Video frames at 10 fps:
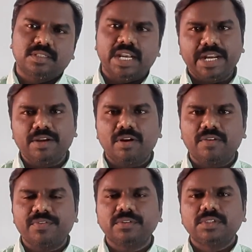Getting all
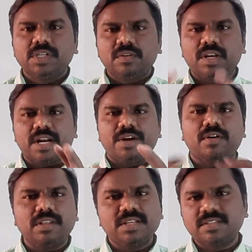of you? We will write
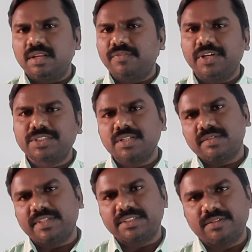all these definitions
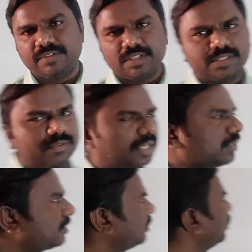first of all
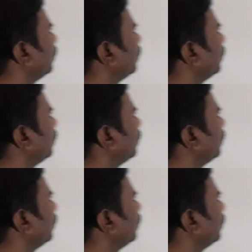students.